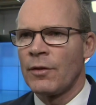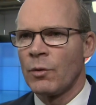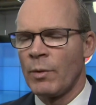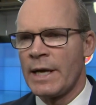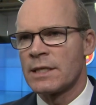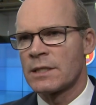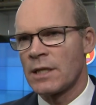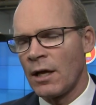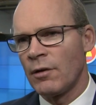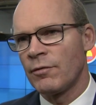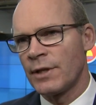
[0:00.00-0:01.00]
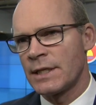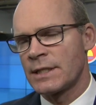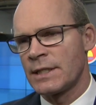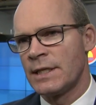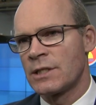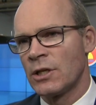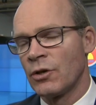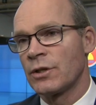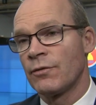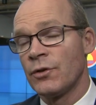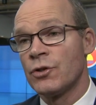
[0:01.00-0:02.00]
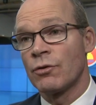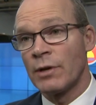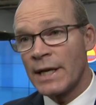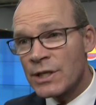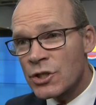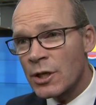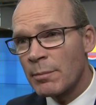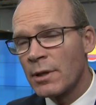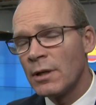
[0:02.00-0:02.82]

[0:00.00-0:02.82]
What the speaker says: The way to solve this is to look at the future relationship